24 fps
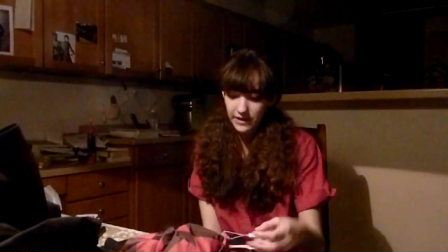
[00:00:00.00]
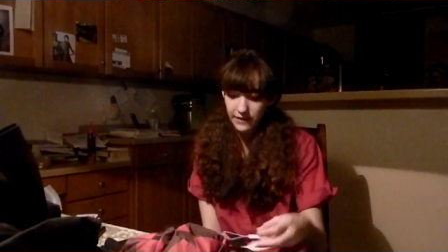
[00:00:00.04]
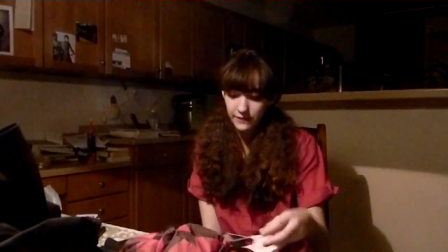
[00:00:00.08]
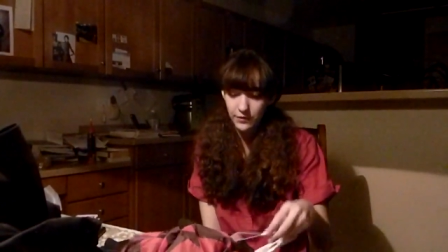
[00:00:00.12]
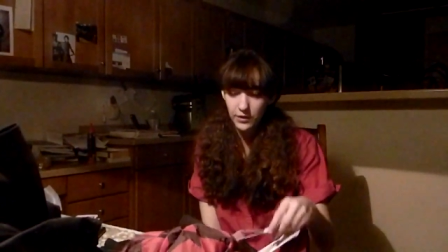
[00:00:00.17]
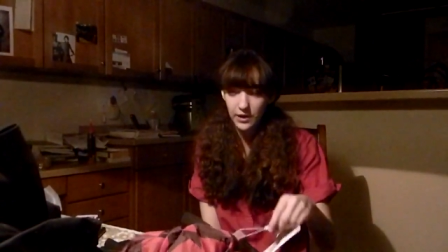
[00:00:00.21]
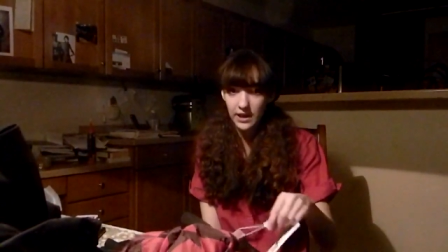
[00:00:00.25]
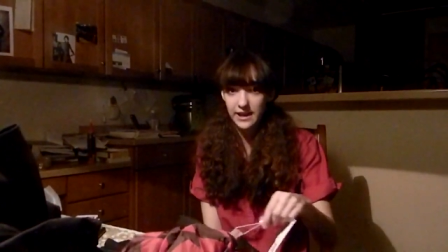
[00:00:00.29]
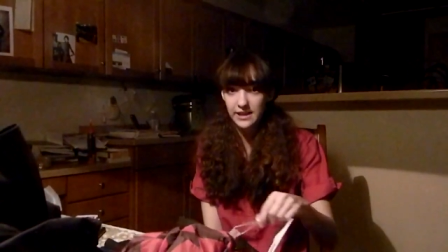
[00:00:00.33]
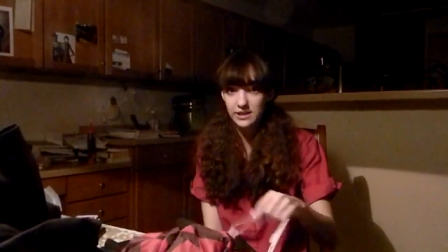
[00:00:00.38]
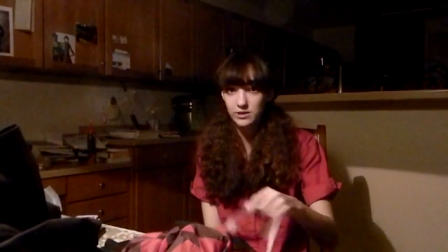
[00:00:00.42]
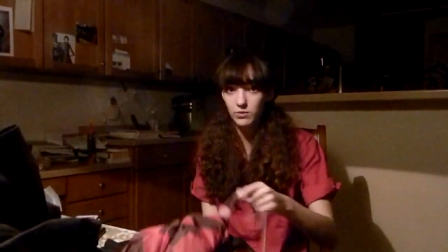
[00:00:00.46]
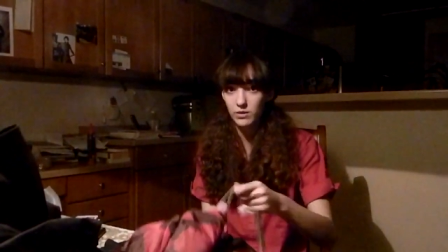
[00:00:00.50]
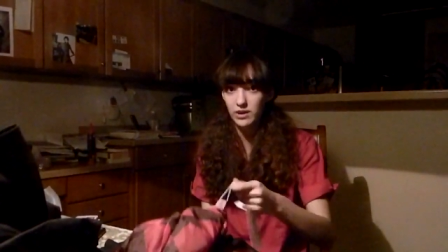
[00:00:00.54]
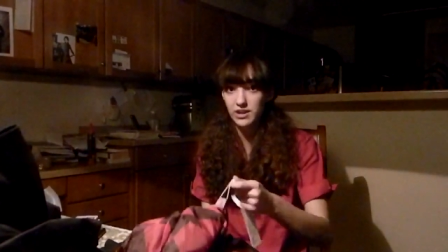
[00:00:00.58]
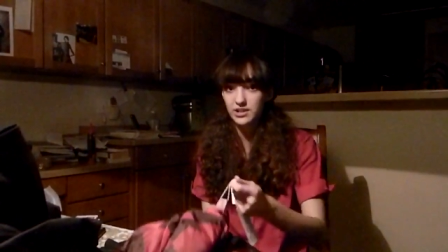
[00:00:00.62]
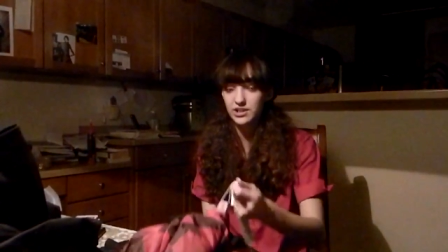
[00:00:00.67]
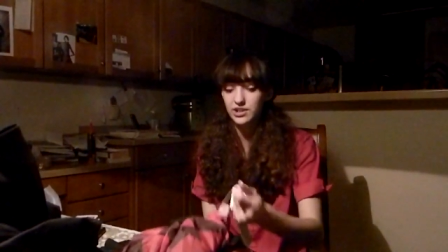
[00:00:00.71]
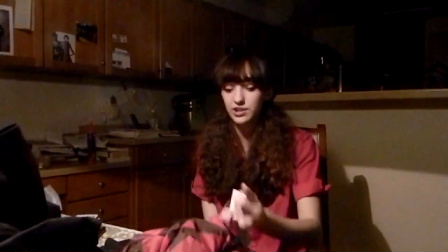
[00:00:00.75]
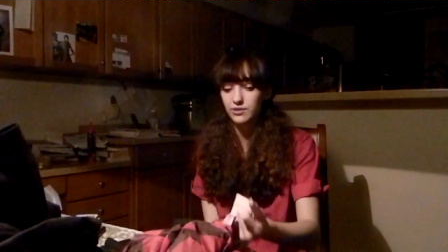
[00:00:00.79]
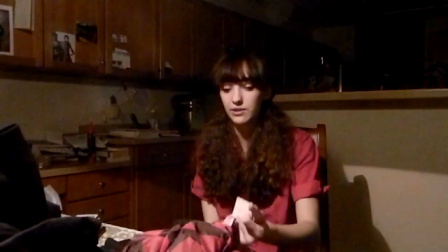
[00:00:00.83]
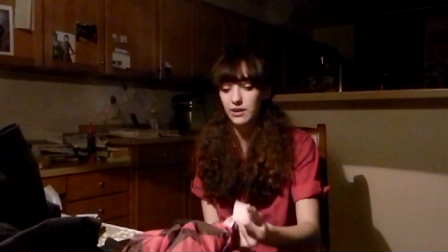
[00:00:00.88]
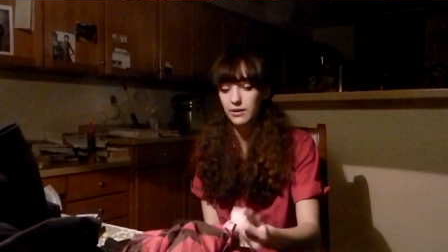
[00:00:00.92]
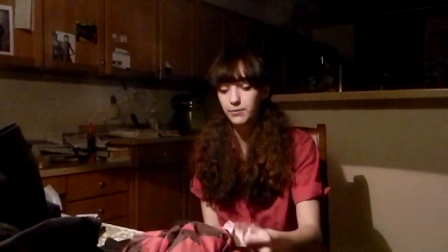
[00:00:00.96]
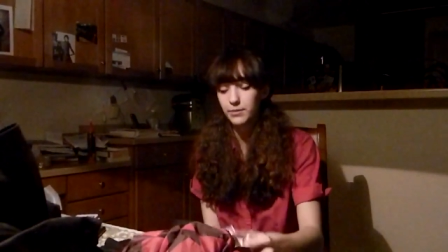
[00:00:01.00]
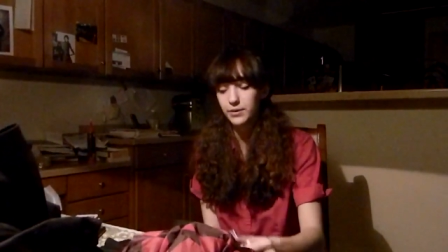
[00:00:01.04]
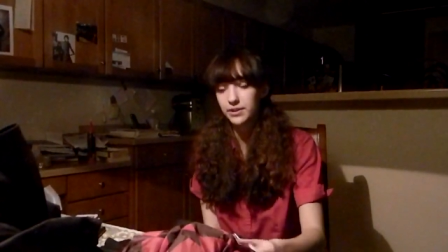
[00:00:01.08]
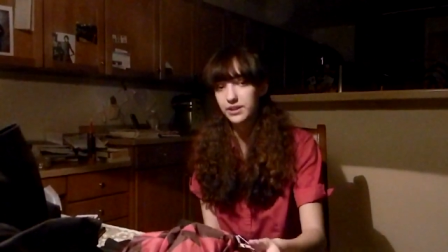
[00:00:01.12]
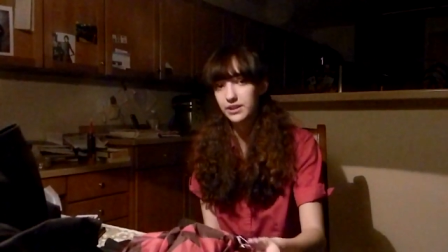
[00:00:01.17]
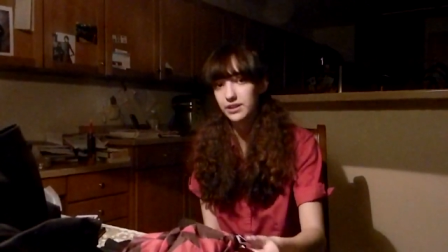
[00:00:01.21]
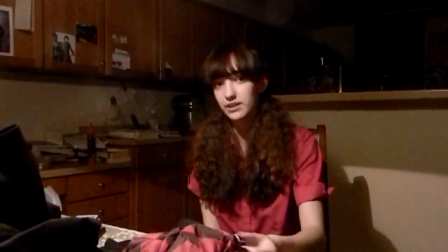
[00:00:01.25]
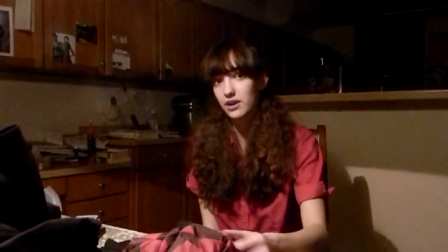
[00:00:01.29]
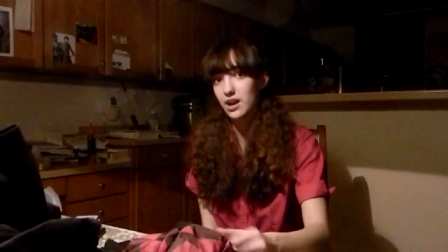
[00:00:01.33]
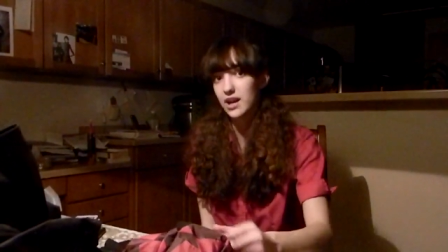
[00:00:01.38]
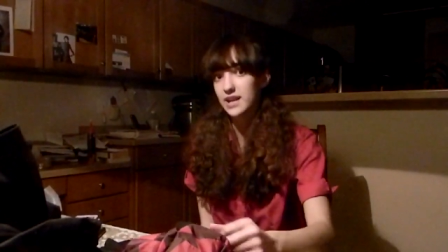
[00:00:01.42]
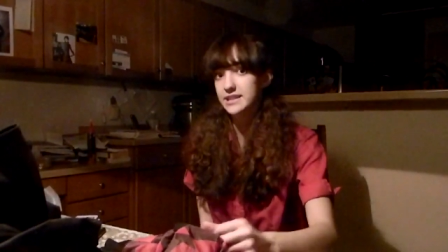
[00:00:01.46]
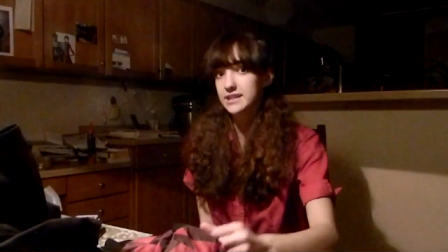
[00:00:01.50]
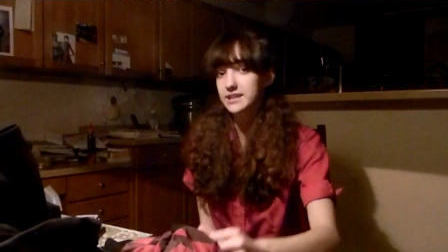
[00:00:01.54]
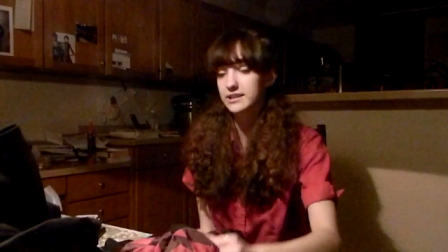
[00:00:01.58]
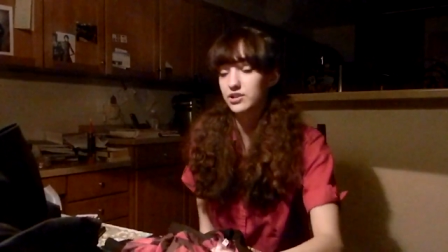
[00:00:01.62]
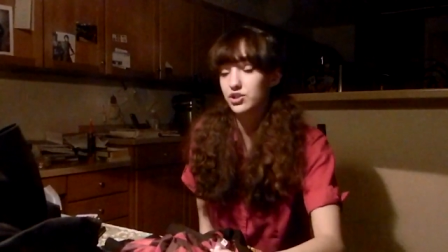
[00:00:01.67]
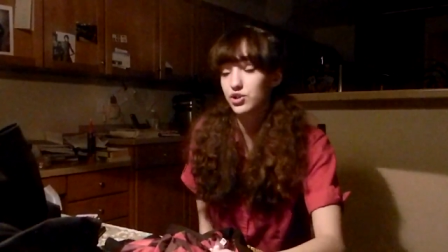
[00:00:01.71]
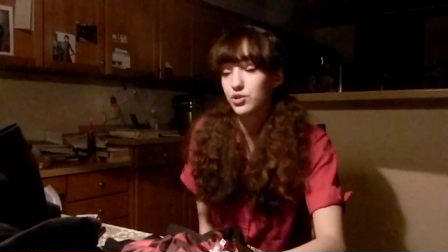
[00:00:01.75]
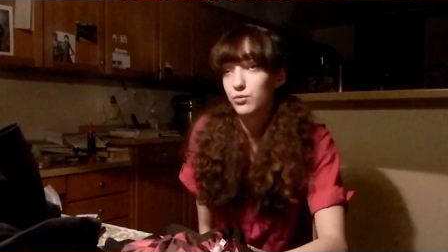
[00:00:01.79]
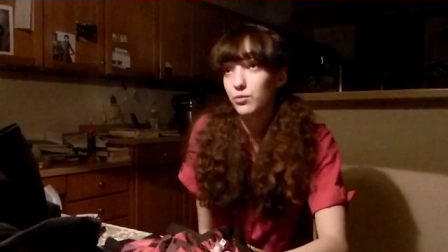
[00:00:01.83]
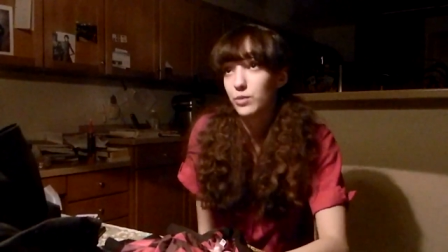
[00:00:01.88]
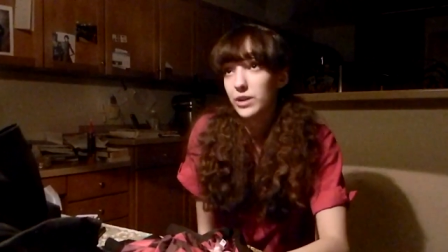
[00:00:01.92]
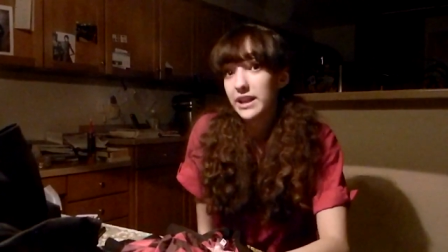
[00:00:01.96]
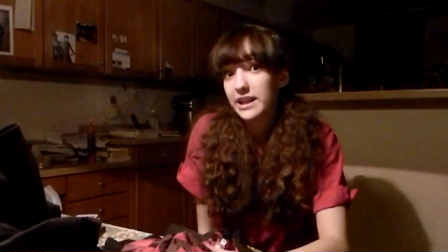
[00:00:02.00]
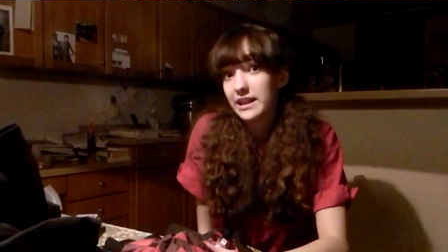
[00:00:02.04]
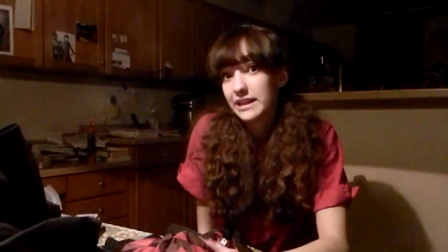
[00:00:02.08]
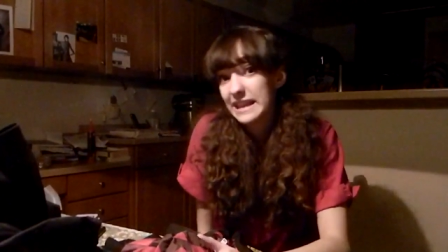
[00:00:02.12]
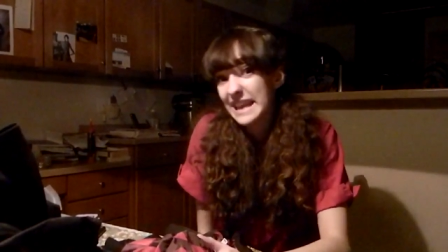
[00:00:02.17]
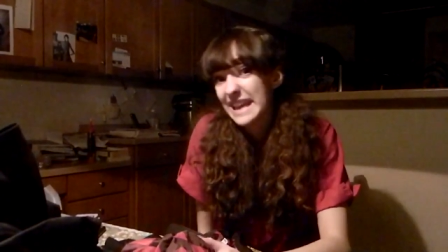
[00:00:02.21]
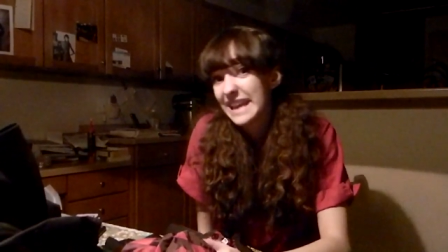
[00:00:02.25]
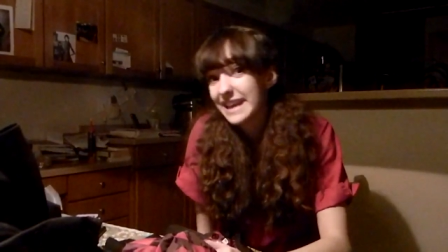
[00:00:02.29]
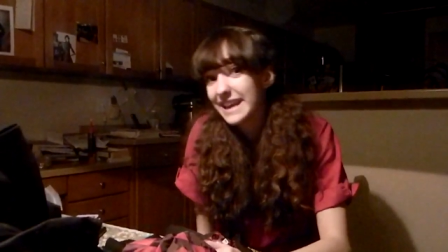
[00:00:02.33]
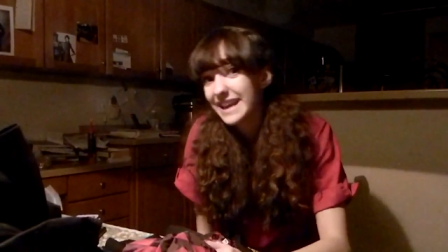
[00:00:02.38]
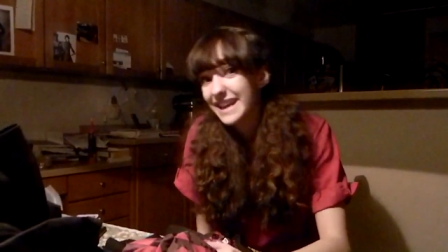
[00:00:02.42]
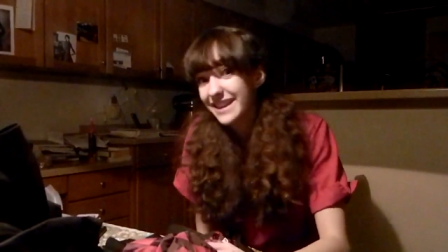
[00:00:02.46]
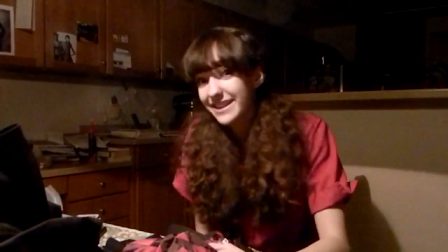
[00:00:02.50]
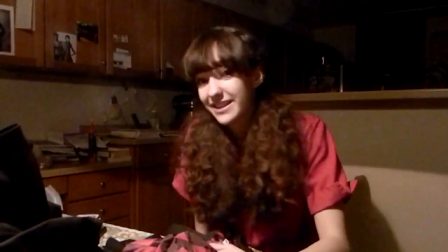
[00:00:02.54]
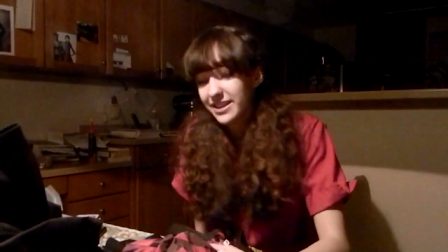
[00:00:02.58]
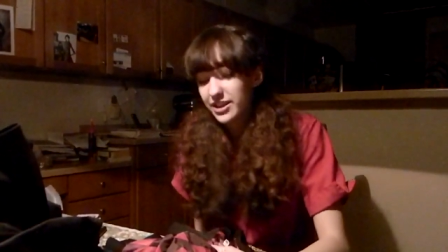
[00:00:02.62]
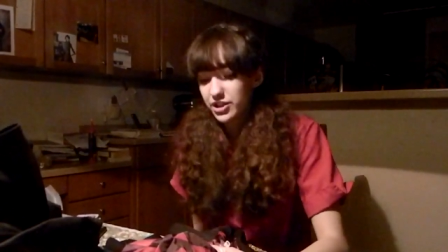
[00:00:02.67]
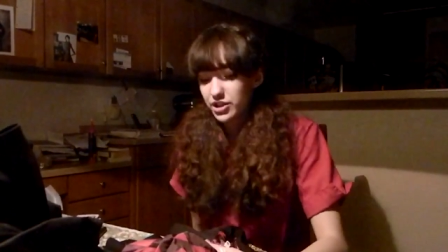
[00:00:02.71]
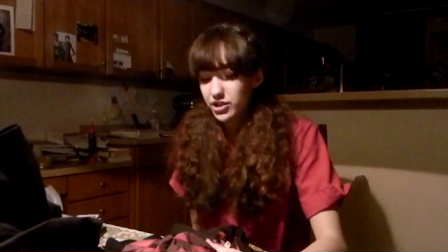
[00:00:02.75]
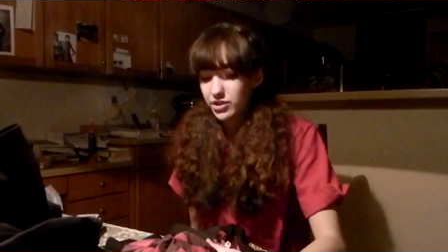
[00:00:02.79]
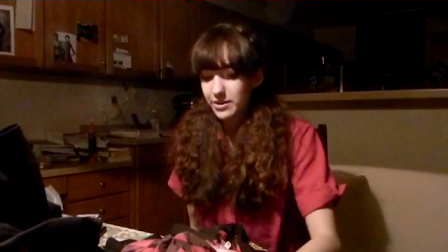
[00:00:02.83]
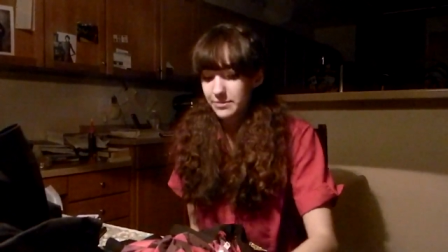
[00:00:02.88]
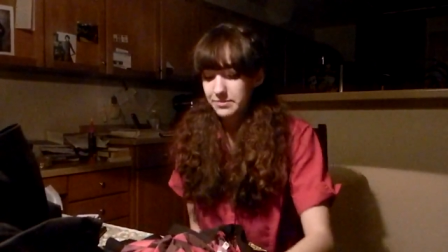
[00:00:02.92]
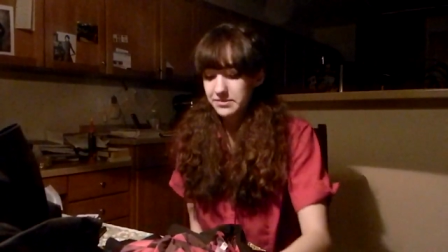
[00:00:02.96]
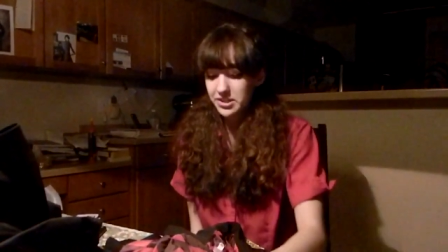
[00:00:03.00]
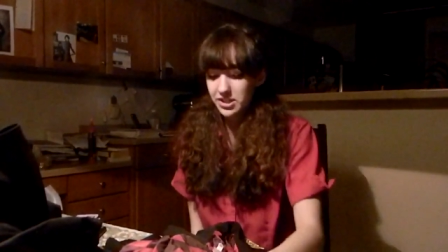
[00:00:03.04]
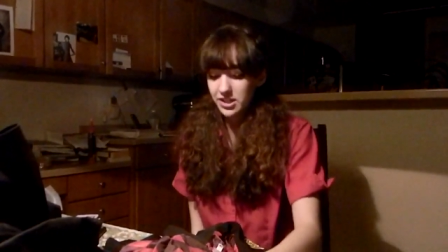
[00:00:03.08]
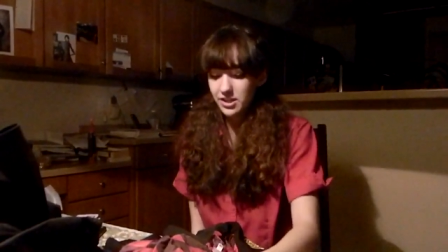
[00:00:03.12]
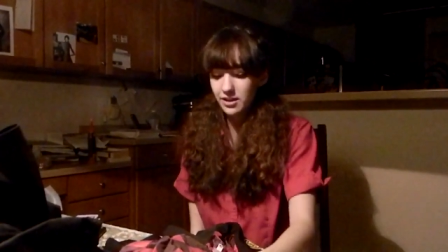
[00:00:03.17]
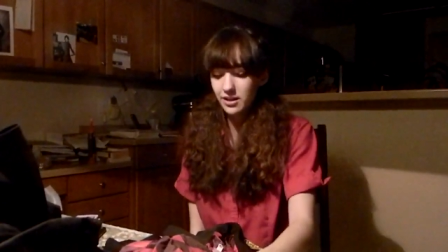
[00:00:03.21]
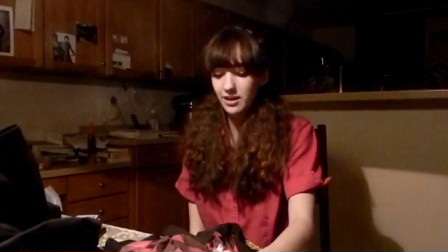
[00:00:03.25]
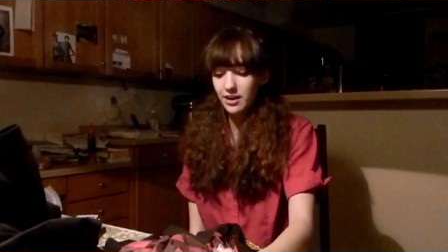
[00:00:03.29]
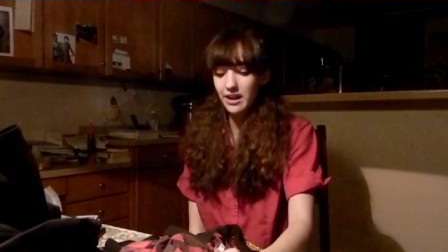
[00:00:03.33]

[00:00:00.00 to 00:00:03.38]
if you guys want to, I'll put the costume link in the description,